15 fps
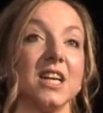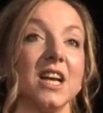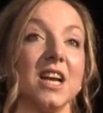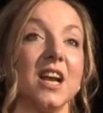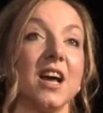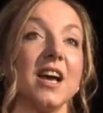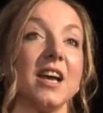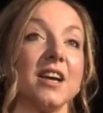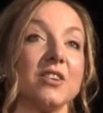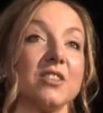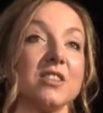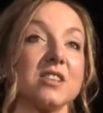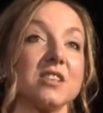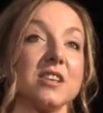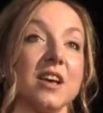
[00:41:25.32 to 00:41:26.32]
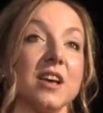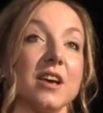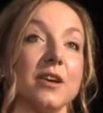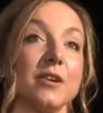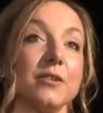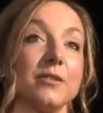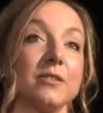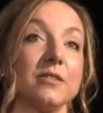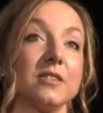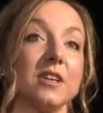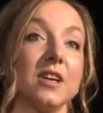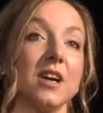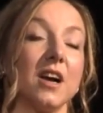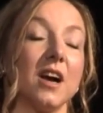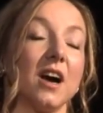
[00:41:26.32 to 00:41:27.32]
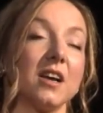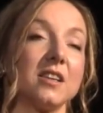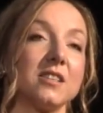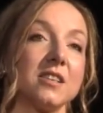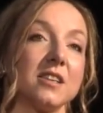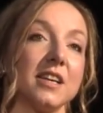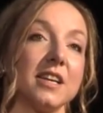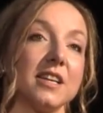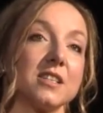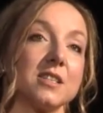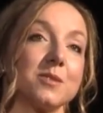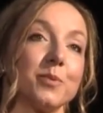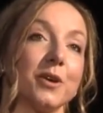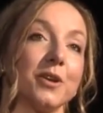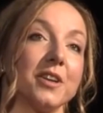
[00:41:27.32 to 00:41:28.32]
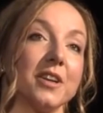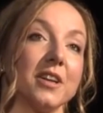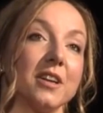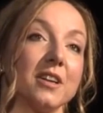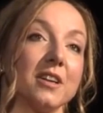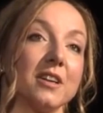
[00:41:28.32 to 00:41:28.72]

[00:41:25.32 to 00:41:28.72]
Lying on the snow, utterly despondent.